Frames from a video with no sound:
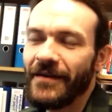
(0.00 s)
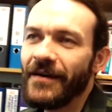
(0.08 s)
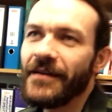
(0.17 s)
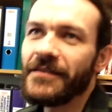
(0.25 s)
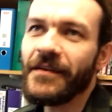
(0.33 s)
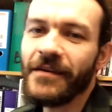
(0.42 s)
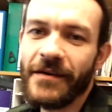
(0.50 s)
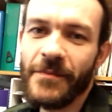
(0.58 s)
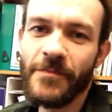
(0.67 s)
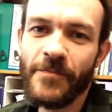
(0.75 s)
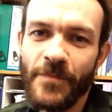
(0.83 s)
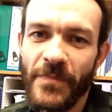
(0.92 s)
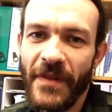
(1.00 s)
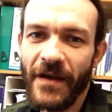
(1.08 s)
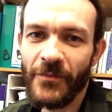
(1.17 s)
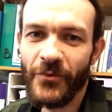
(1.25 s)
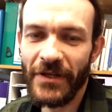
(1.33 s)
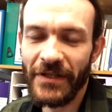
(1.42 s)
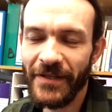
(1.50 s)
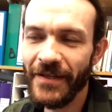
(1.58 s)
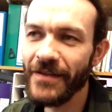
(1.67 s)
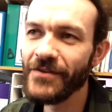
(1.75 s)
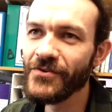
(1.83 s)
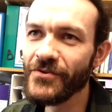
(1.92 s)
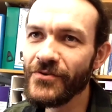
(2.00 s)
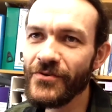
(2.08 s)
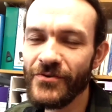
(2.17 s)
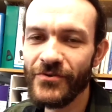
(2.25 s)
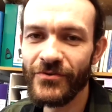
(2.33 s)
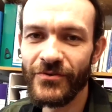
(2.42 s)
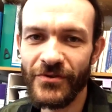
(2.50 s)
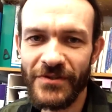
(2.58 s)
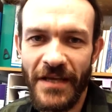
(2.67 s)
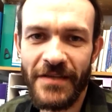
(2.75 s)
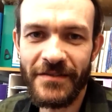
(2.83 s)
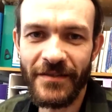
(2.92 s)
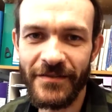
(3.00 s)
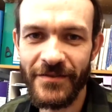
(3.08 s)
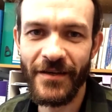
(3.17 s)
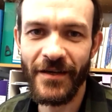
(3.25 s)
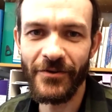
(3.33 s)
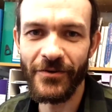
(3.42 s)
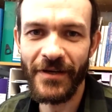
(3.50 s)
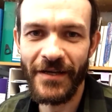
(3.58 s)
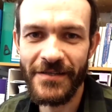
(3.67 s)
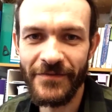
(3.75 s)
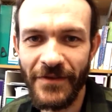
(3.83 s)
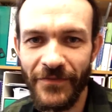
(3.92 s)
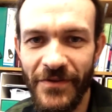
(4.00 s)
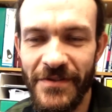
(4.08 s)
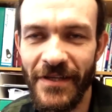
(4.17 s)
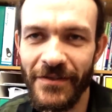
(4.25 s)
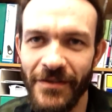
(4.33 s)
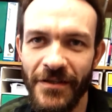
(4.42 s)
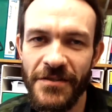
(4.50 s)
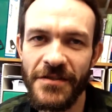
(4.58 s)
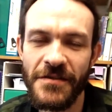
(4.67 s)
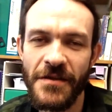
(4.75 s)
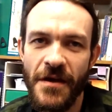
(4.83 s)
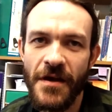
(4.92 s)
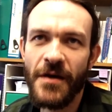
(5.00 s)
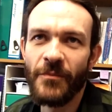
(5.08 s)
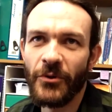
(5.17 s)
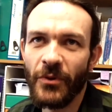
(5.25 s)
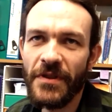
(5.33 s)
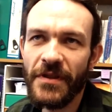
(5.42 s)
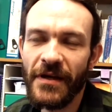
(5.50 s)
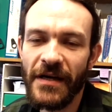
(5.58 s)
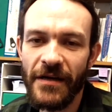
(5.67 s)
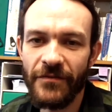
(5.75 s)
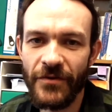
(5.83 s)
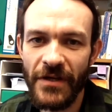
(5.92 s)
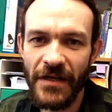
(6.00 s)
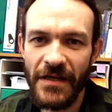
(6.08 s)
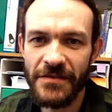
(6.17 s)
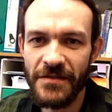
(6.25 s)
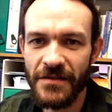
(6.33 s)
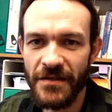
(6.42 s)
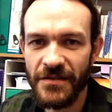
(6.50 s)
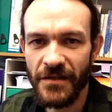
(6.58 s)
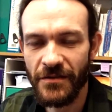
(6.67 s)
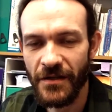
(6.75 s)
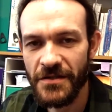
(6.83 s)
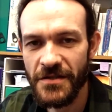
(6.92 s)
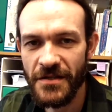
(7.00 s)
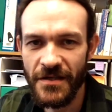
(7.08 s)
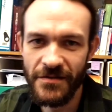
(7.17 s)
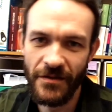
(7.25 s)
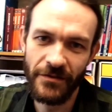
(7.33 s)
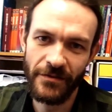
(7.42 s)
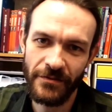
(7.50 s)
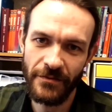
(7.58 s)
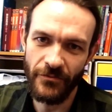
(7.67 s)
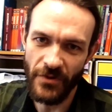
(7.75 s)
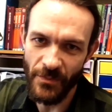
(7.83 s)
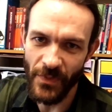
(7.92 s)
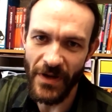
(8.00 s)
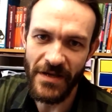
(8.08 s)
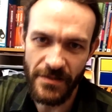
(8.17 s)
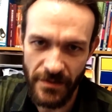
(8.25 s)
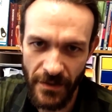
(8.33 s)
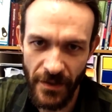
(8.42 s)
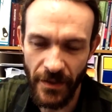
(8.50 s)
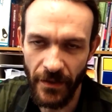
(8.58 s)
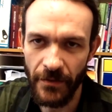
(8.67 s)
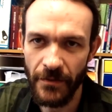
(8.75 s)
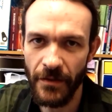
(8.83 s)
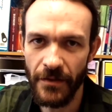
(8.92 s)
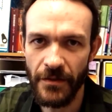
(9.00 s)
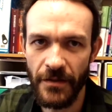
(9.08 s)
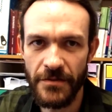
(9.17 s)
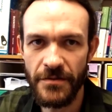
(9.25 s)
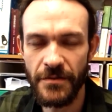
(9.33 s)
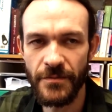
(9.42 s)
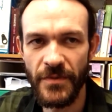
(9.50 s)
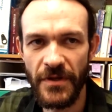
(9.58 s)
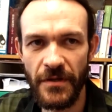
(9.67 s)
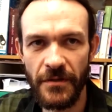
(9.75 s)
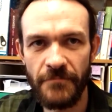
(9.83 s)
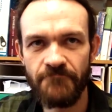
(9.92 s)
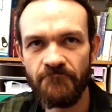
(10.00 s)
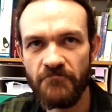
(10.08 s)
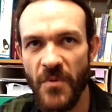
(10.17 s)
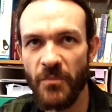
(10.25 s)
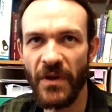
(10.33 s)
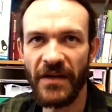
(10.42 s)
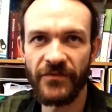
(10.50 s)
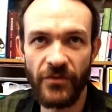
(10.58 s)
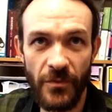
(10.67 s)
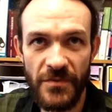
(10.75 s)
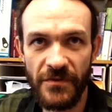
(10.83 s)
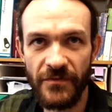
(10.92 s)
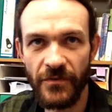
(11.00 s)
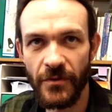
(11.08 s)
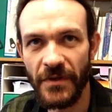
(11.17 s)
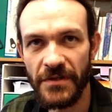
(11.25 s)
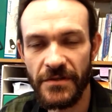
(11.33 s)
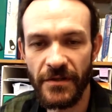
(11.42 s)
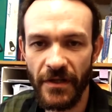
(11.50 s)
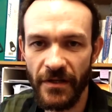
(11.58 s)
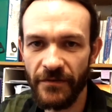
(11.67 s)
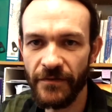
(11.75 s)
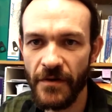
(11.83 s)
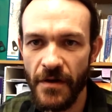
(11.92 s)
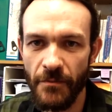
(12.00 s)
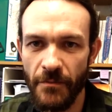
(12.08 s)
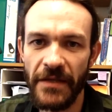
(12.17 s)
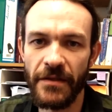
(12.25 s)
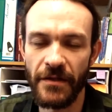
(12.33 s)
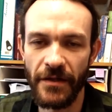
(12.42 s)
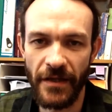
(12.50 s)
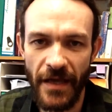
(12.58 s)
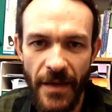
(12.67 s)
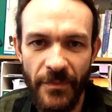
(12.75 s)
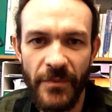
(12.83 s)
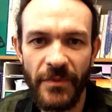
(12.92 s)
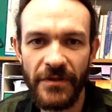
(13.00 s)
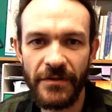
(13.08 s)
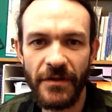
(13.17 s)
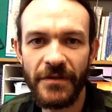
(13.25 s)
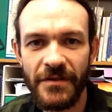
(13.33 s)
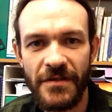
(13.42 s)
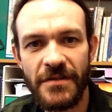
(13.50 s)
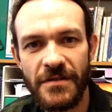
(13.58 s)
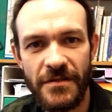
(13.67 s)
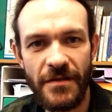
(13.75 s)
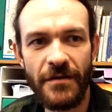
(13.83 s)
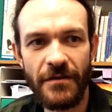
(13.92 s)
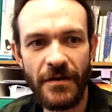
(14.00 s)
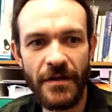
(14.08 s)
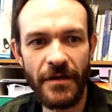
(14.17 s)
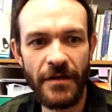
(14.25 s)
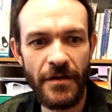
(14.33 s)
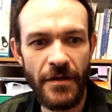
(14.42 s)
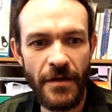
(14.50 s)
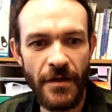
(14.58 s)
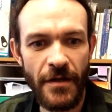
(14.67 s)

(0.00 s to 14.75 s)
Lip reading: Yeah, I think I'm quite keen to test and try all kinds of different technologies. But one thing I have realized is that technology does not replace learning. It should be platforms and formats to kind of make the learning happen, but not necessarily